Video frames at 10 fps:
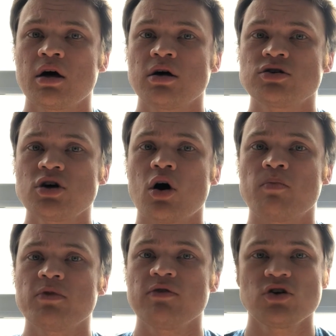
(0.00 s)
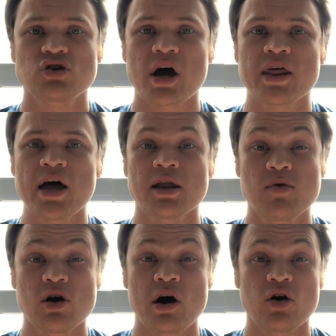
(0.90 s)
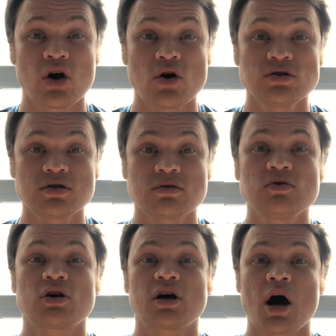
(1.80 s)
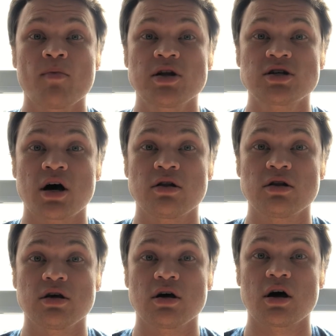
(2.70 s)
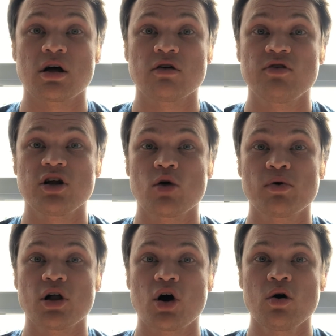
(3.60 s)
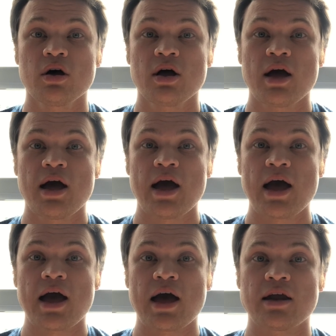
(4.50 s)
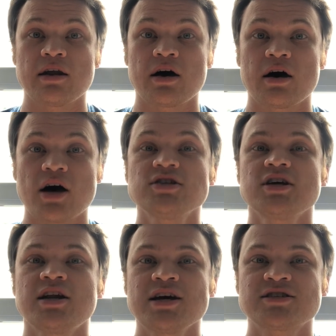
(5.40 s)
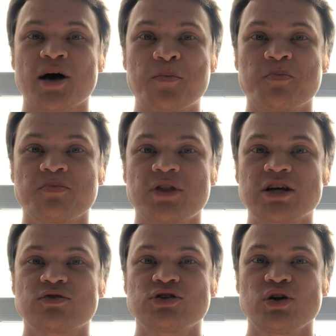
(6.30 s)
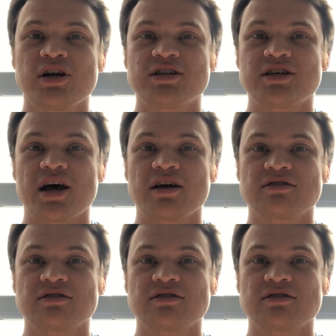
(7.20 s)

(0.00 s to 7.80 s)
So if you try that, let me know how it goes. You can comment on the video below, and I'll see you next time. Thanks for tuning in today.